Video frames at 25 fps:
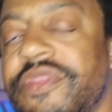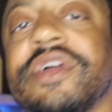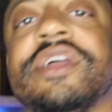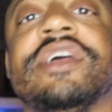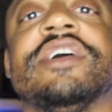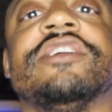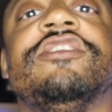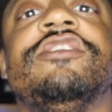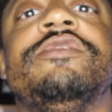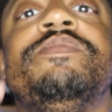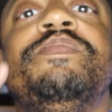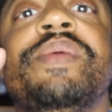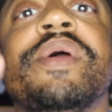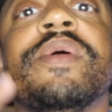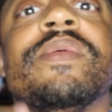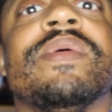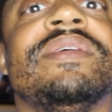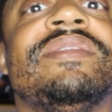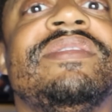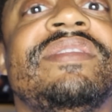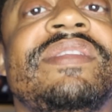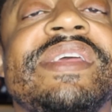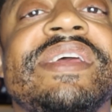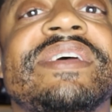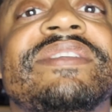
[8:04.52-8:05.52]
The
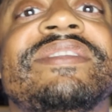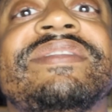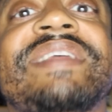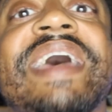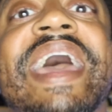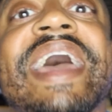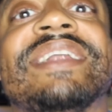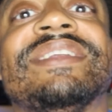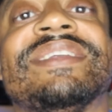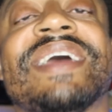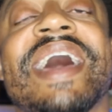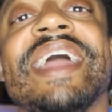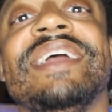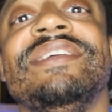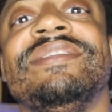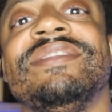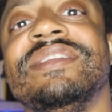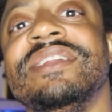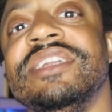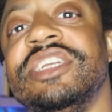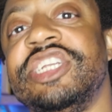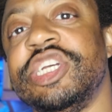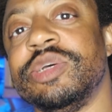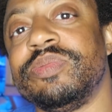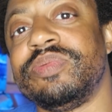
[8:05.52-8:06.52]
conspiracy is that
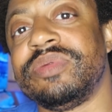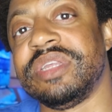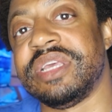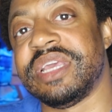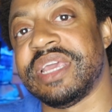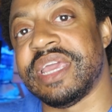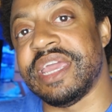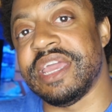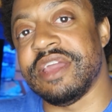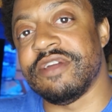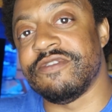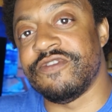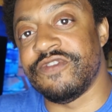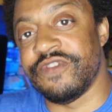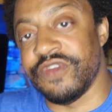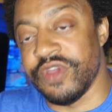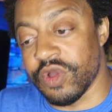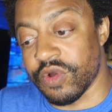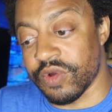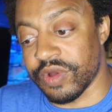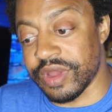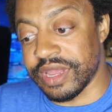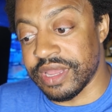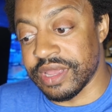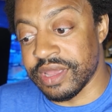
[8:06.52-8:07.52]
Tyson the Gypsy King
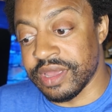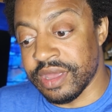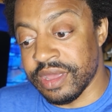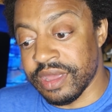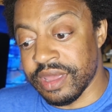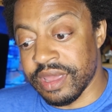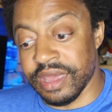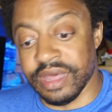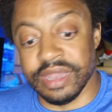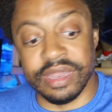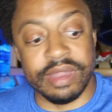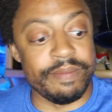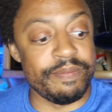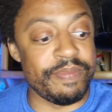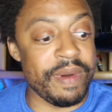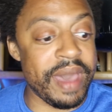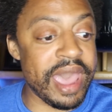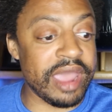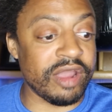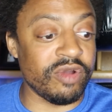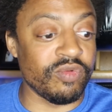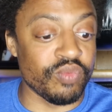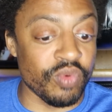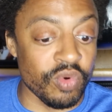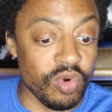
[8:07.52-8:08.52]
Fury in the
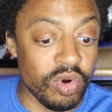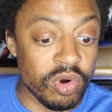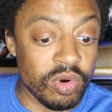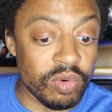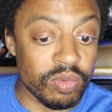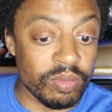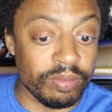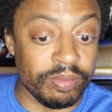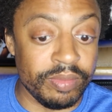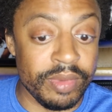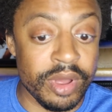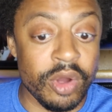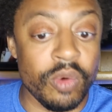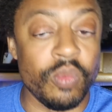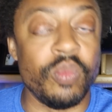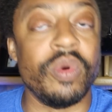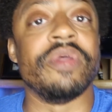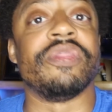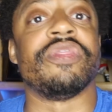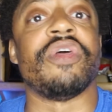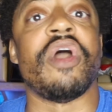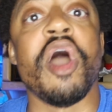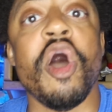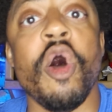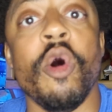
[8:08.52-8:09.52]
back room
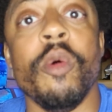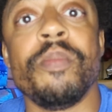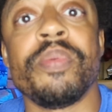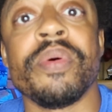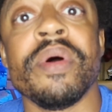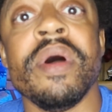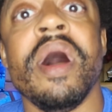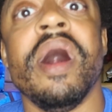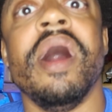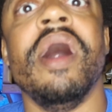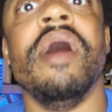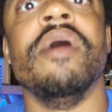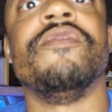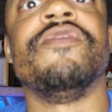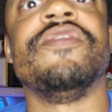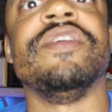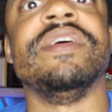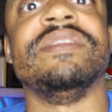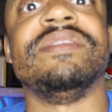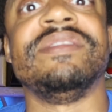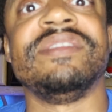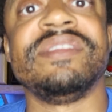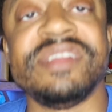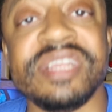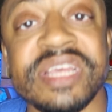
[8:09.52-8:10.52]
with help of
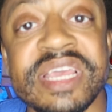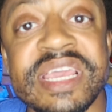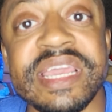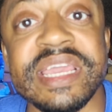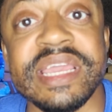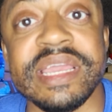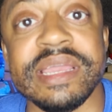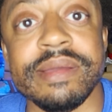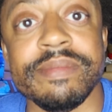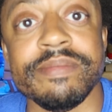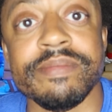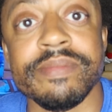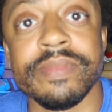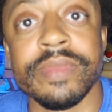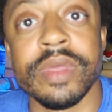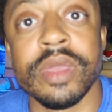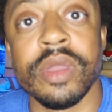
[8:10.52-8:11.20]
his team